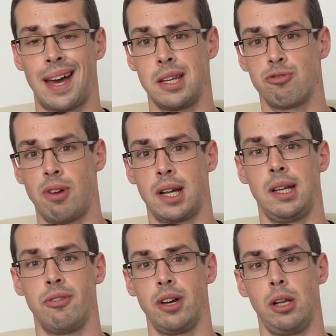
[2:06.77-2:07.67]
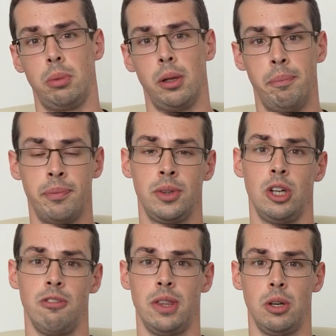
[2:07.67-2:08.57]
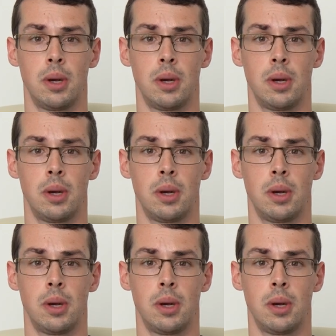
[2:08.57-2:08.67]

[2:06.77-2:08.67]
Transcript: and it's readily available here in the